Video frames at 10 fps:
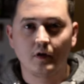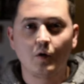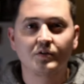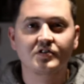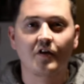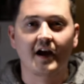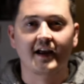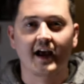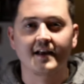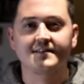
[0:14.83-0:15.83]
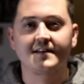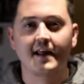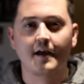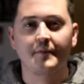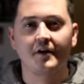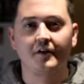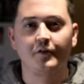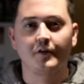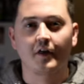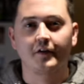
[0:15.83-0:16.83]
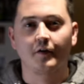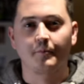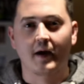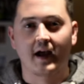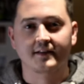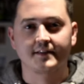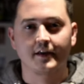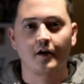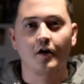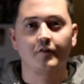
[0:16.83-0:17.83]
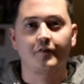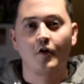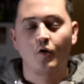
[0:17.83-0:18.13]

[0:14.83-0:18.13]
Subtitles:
What's going on, guys? Today I'm here to do another unboxing of